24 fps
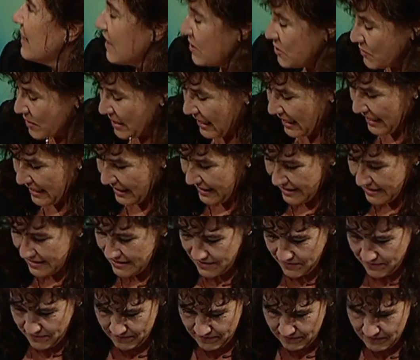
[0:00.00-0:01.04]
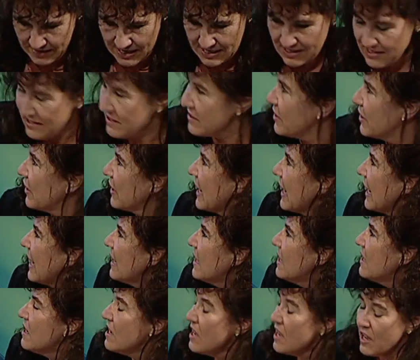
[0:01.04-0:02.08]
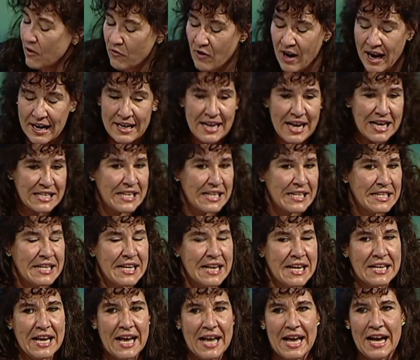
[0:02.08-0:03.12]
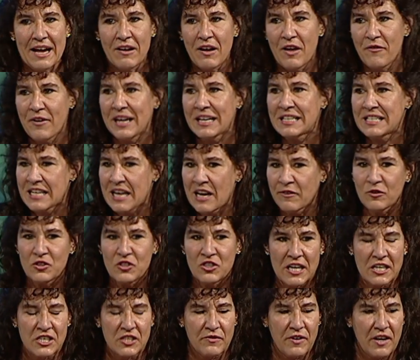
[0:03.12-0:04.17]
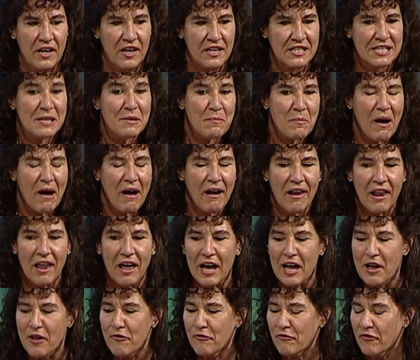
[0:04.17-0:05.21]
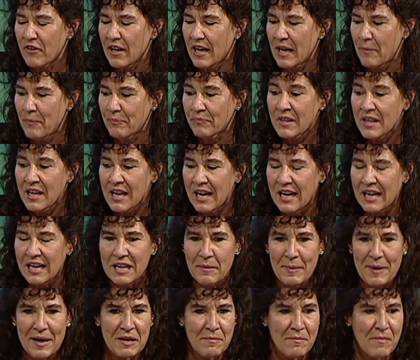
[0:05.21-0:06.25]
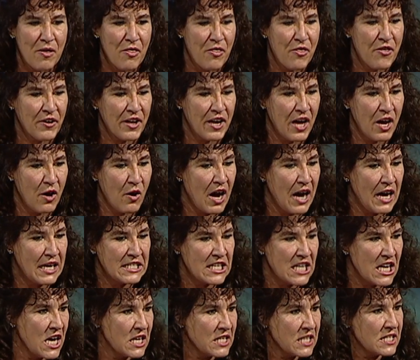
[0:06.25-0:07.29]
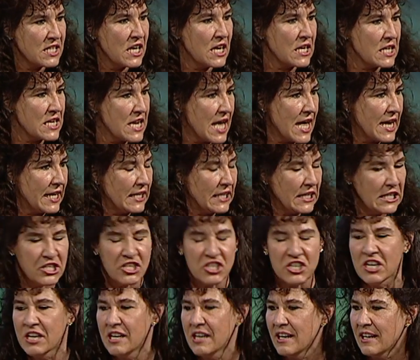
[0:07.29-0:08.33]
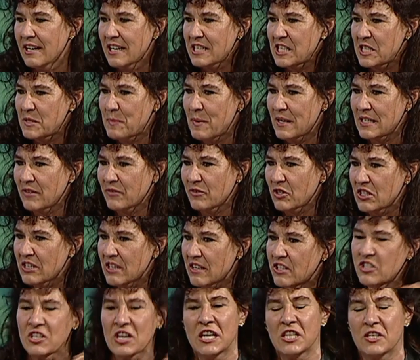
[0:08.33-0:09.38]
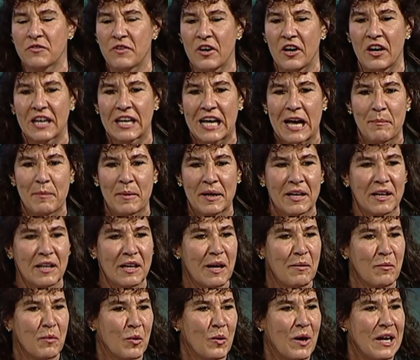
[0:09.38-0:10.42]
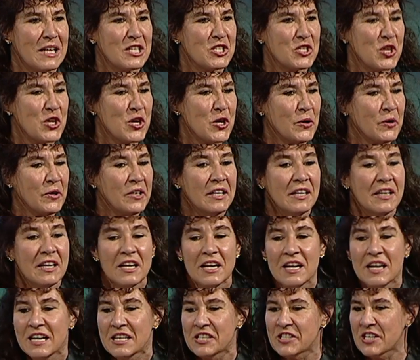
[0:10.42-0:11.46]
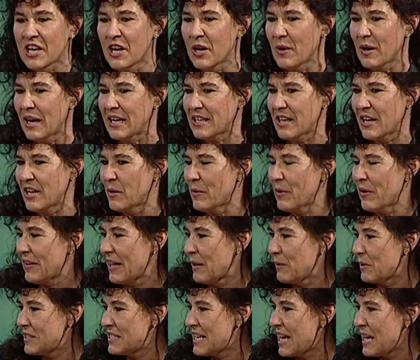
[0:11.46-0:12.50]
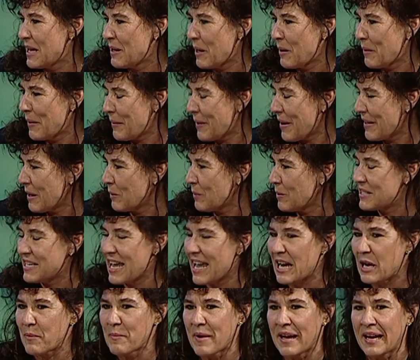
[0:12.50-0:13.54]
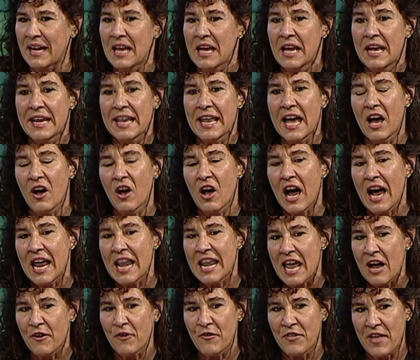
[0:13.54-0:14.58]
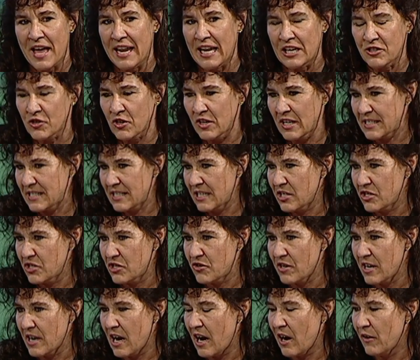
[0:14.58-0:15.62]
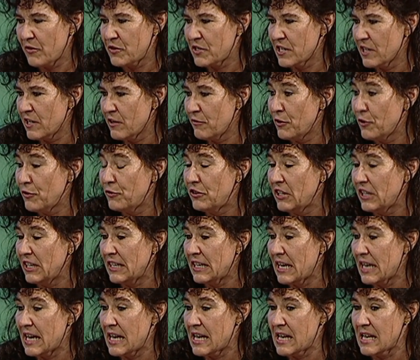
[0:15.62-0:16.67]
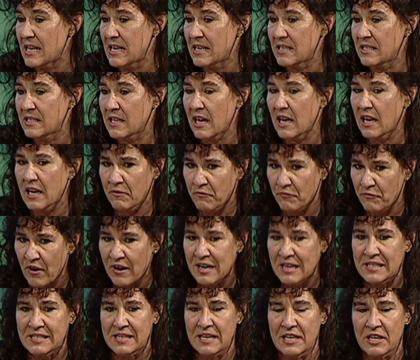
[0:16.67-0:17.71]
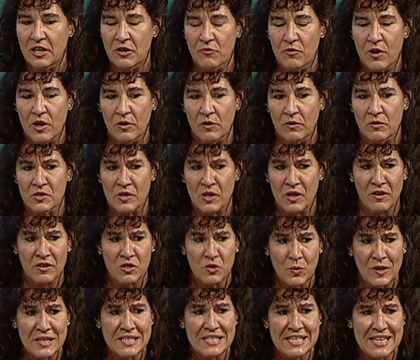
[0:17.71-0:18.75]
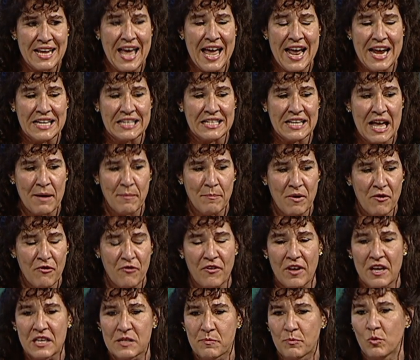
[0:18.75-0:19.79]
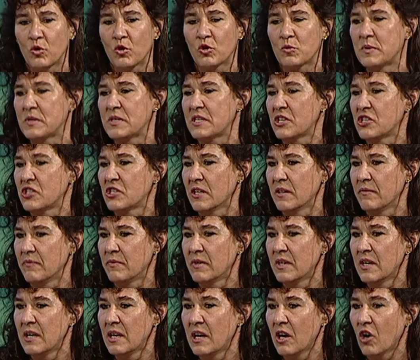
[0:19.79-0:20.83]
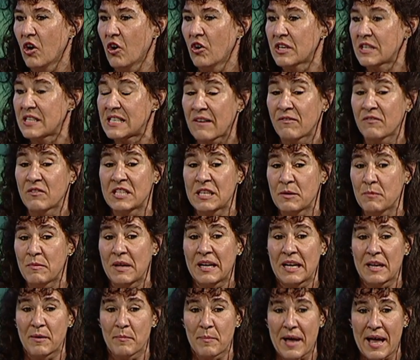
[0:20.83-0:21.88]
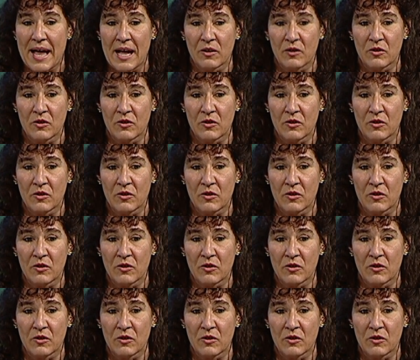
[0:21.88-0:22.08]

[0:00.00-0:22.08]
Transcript: How do I click this? Yes, okay. Right, yes, indeed, I've had several change of hearts in my life, and about a month ago, I turned a certain age, and I suspect I've got another change of heart coming quite soon, so I don't know where that will take me. Now, I left the electronics industry after 15 years, and I'm very senior role, so at 28, I had my first board position on a £70 million